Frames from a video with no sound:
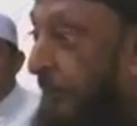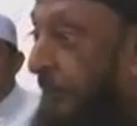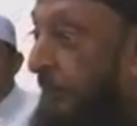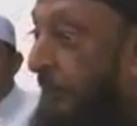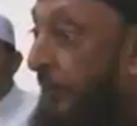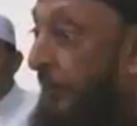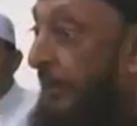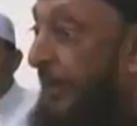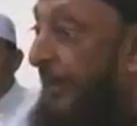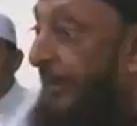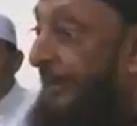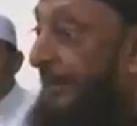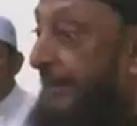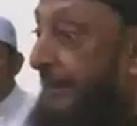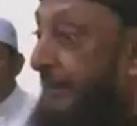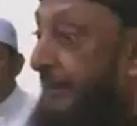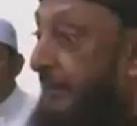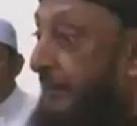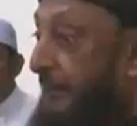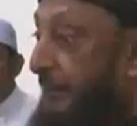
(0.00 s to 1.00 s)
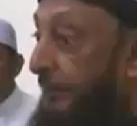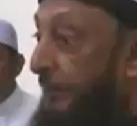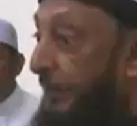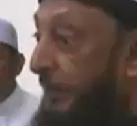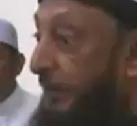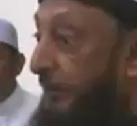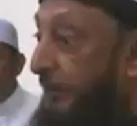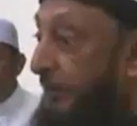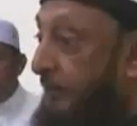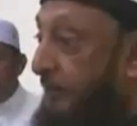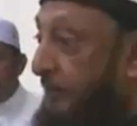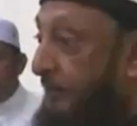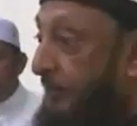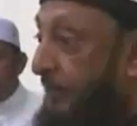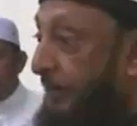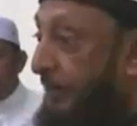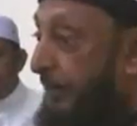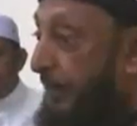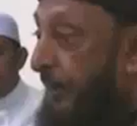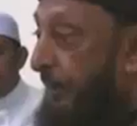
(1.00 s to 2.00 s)
So the night wants to
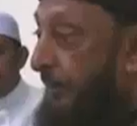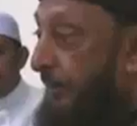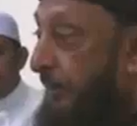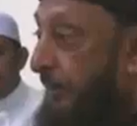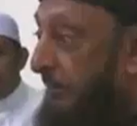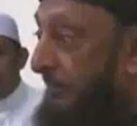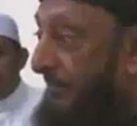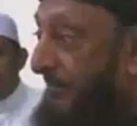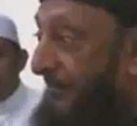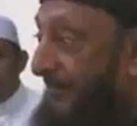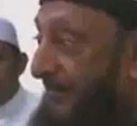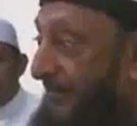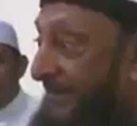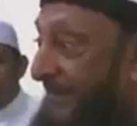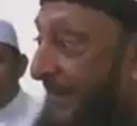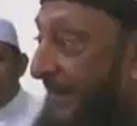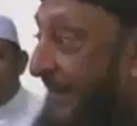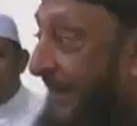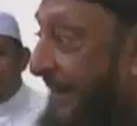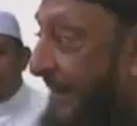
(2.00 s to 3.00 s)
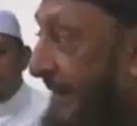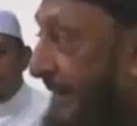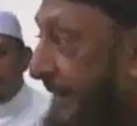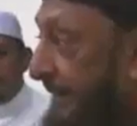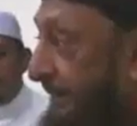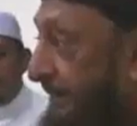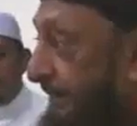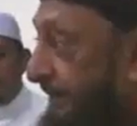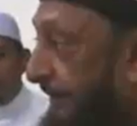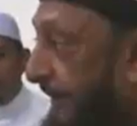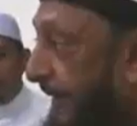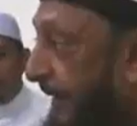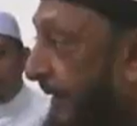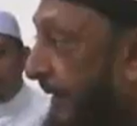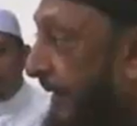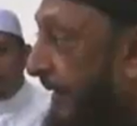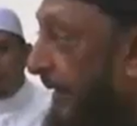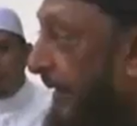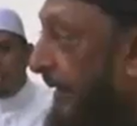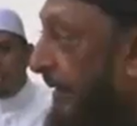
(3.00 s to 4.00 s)
become day.
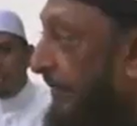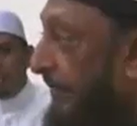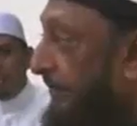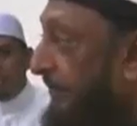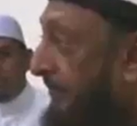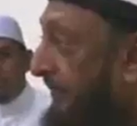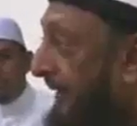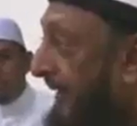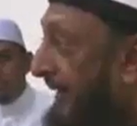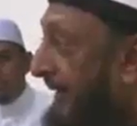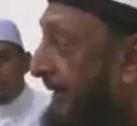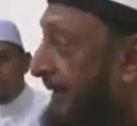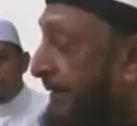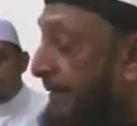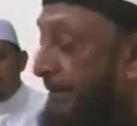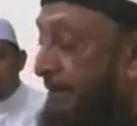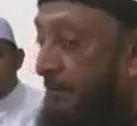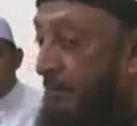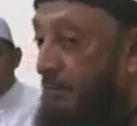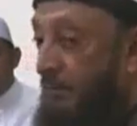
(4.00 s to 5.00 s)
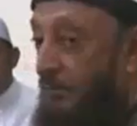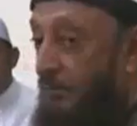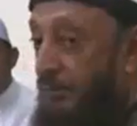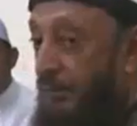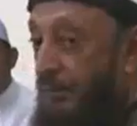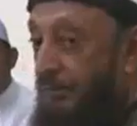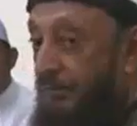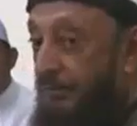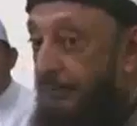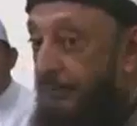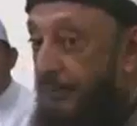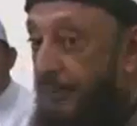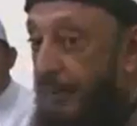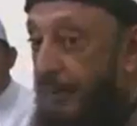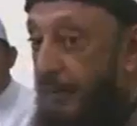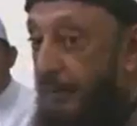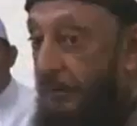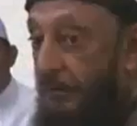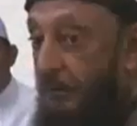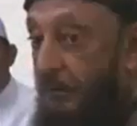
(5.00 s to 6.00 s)
Men would dress
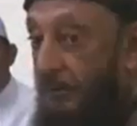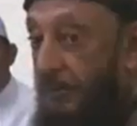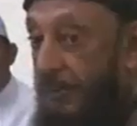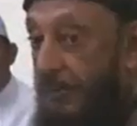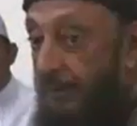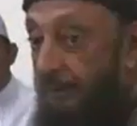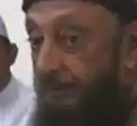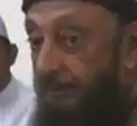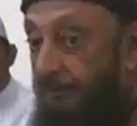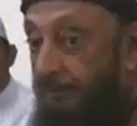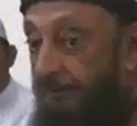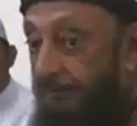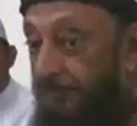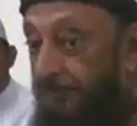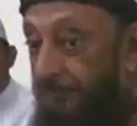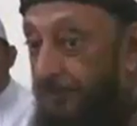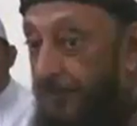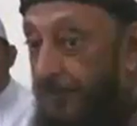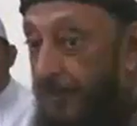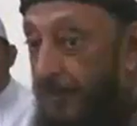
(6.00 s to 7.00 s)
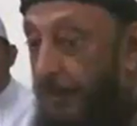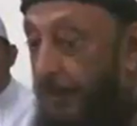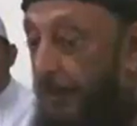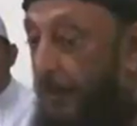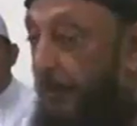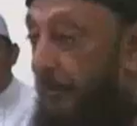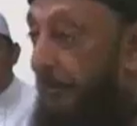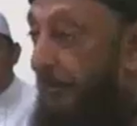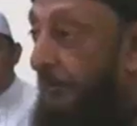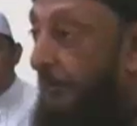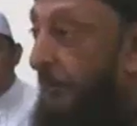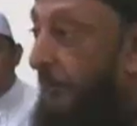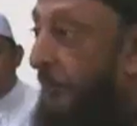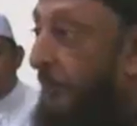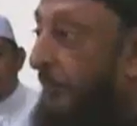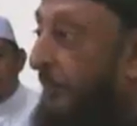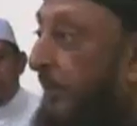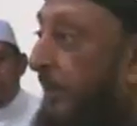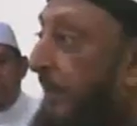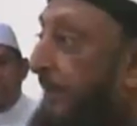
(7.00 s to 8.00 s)
like women. So
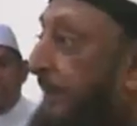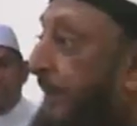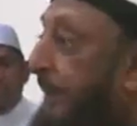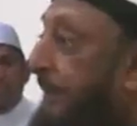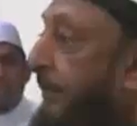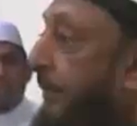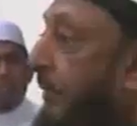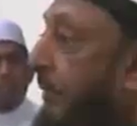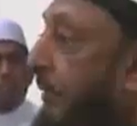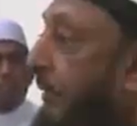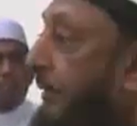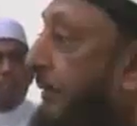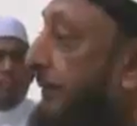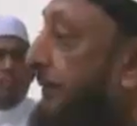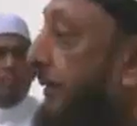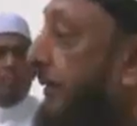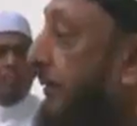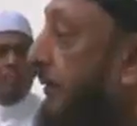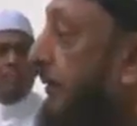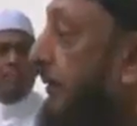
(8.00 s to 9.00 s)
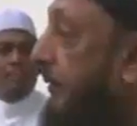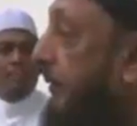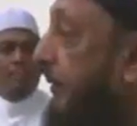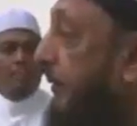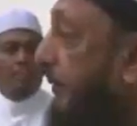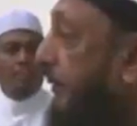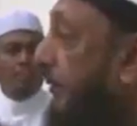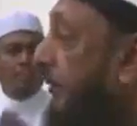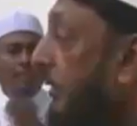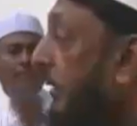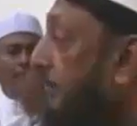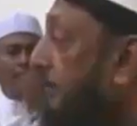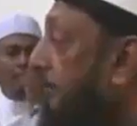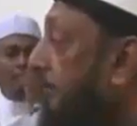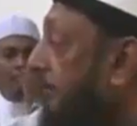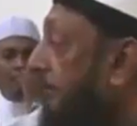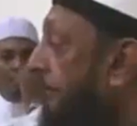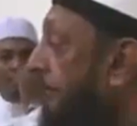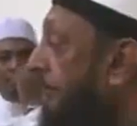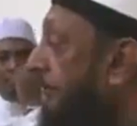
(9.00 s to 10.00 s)
your baby boys are going to grow
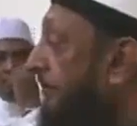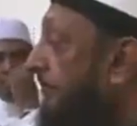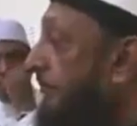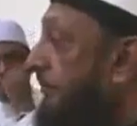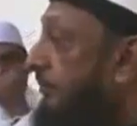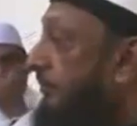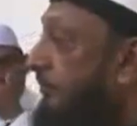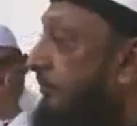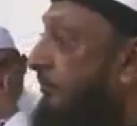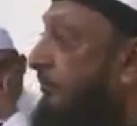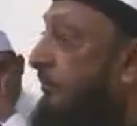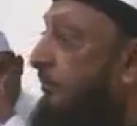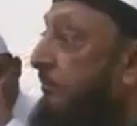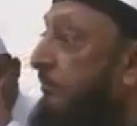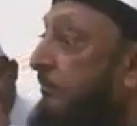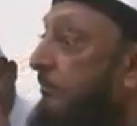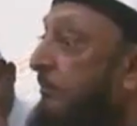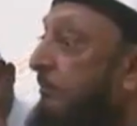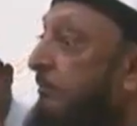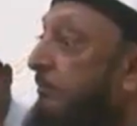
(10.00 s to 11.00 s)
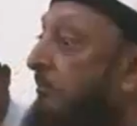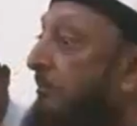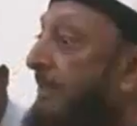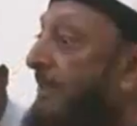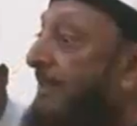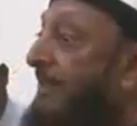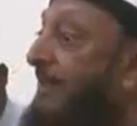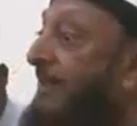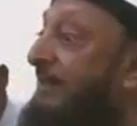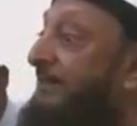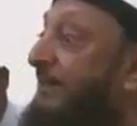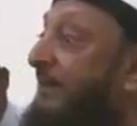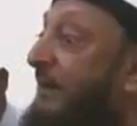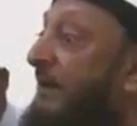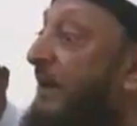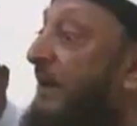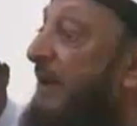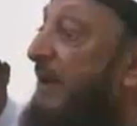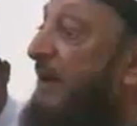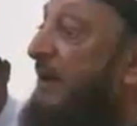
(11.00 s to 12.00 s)
up
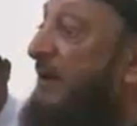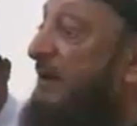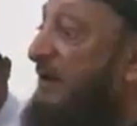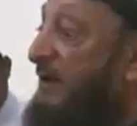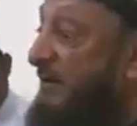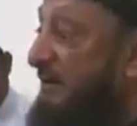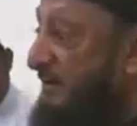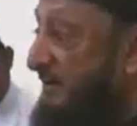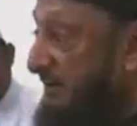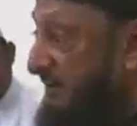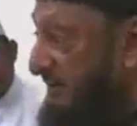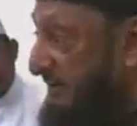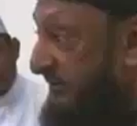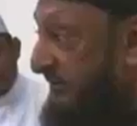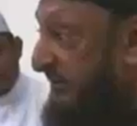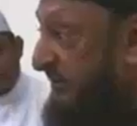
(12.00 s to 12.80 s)
behaving like girls.